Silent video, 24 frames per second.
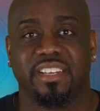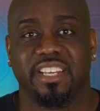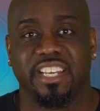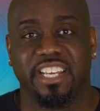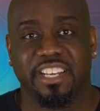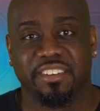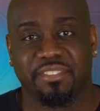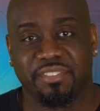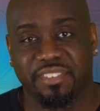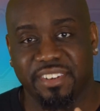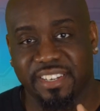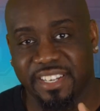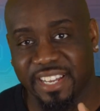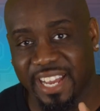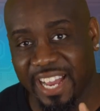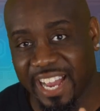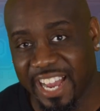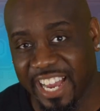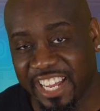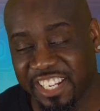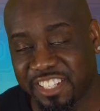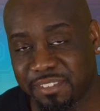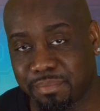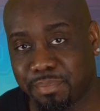If
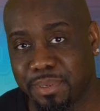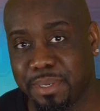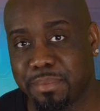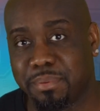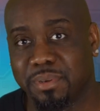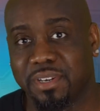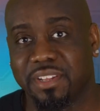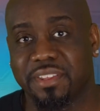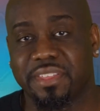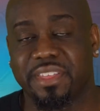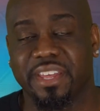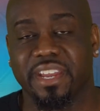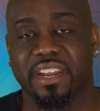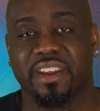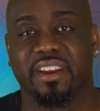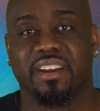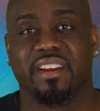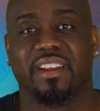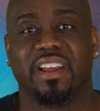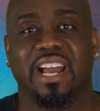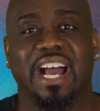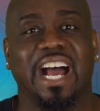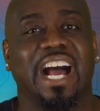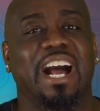God's people are
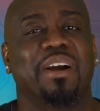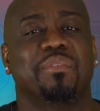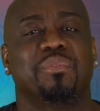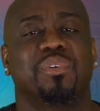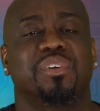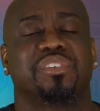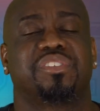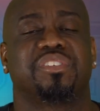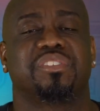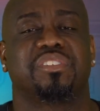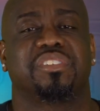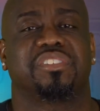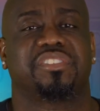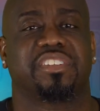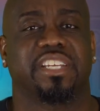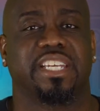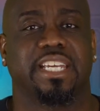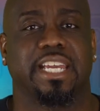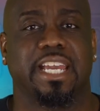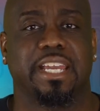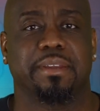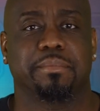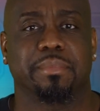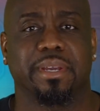there, I want you to
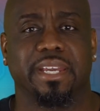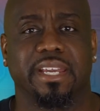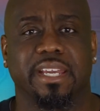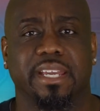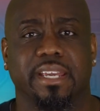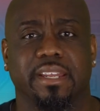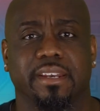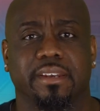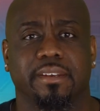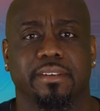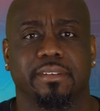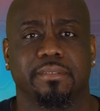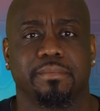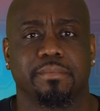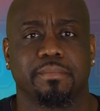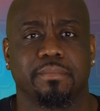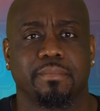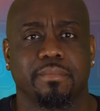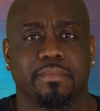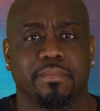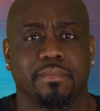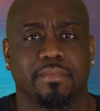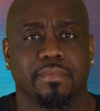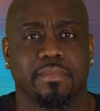say amen.
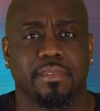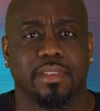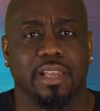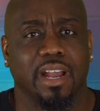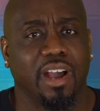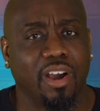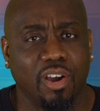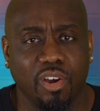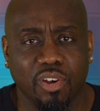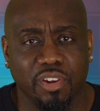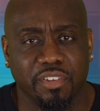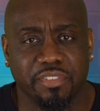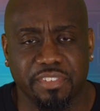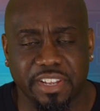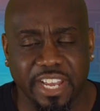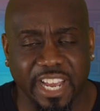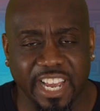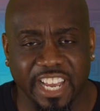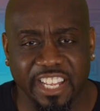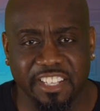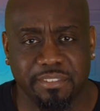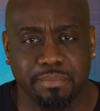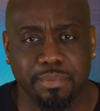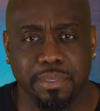All of
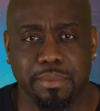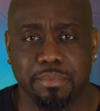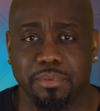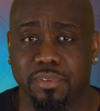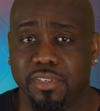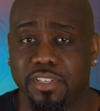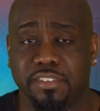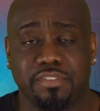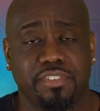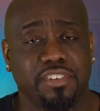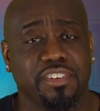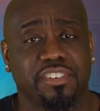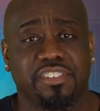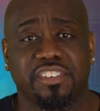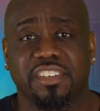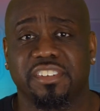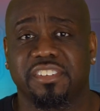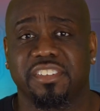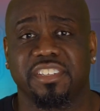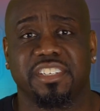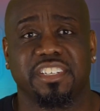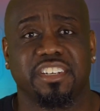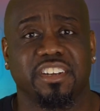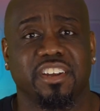God's people. If you're
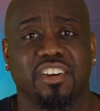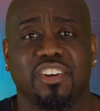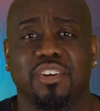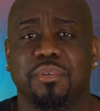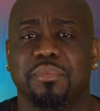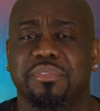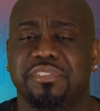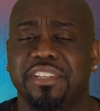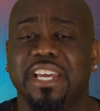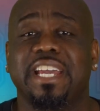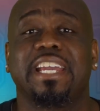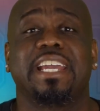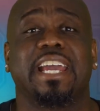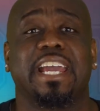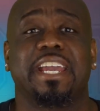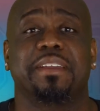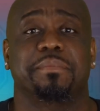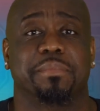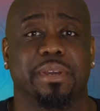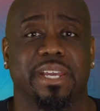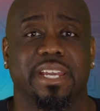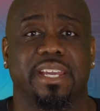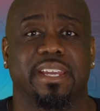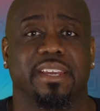just in your home, say
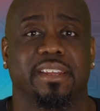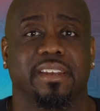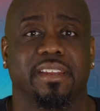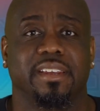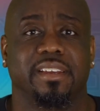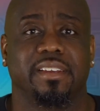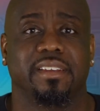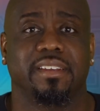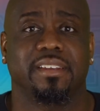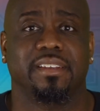amen.